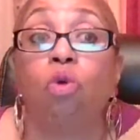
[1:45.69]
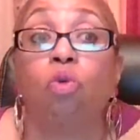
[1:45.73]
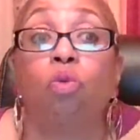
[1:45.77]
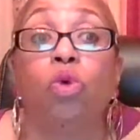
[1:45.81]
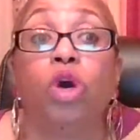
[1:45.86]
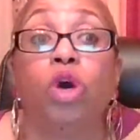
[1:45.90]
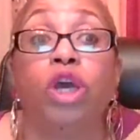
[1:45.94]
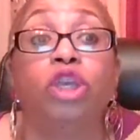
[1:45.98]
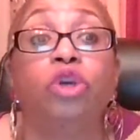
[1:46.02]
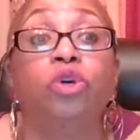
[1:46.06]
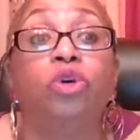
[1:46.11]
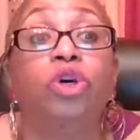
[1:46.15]

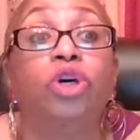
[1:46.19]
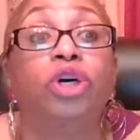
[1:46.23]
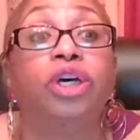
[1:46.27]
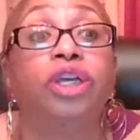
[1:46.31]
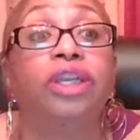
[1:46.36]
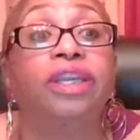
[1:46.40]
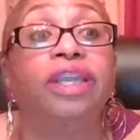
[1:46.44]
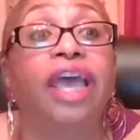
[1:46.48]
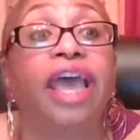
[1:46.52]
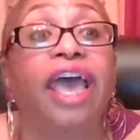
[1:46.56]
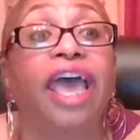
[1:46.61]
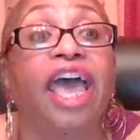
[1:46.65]
what you
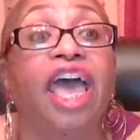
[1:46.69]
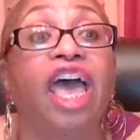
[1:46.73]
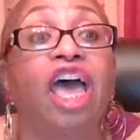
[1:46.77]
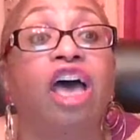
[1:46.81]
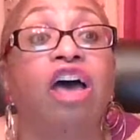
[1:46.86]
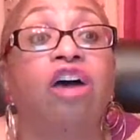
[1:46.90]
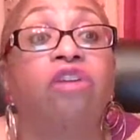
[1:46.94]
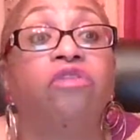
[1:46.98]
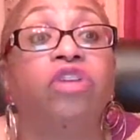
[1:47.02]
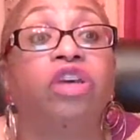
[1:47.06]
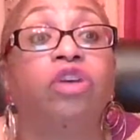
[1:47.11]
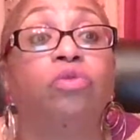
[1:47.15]
couldn't
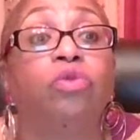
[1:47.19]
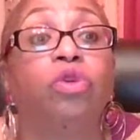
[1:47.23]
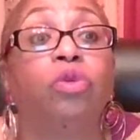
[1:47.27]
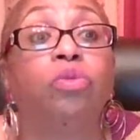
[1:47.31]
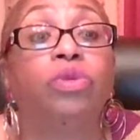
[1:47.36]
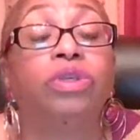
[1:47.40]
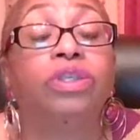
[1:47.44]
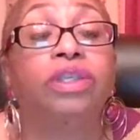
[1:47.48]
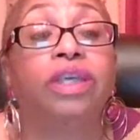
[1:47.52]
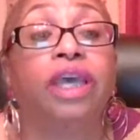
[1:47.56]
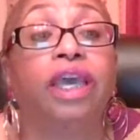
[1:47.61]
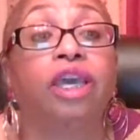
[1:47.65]
have and what
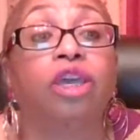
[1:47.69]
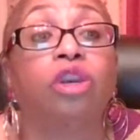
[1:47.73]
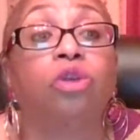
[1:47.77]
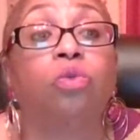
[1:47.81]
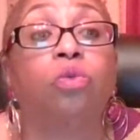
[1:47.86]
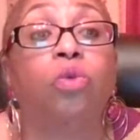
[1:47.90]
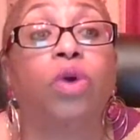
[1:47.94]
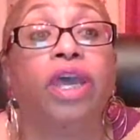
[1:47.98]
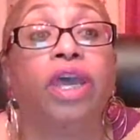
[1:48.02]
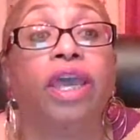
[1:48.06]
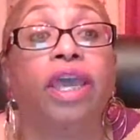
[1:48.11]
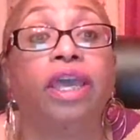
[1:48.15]
was taken
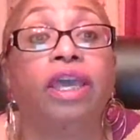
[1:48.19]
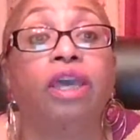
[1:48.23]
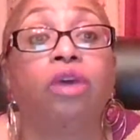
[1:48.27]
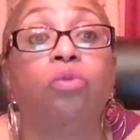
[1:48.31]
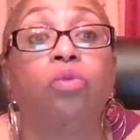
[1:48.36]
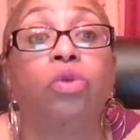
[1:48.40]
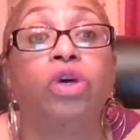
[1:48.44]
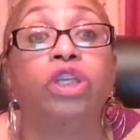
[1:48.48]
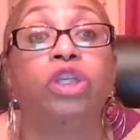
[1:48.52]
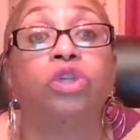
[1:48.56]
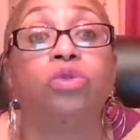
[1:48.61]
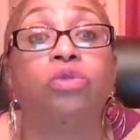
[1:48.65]
away
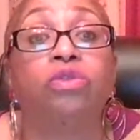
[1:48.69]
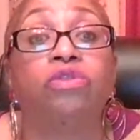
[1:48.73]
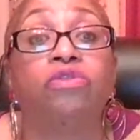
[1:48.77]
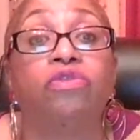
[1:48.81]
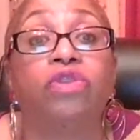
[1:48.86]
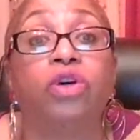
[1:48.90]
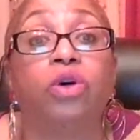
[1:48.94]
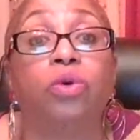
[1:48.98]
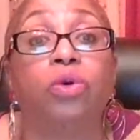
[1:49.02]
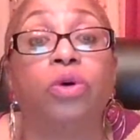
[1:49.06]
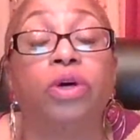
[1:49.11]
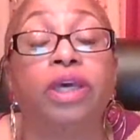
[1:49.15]
and what to
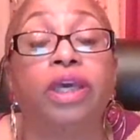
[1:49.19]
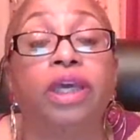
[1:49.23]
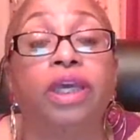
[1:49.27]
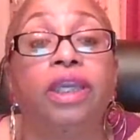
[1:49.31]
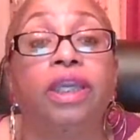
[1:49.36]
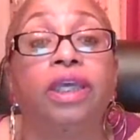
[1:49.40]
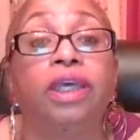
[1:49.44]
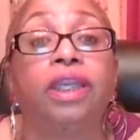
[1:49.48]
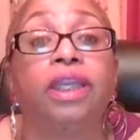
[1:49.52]
avoid.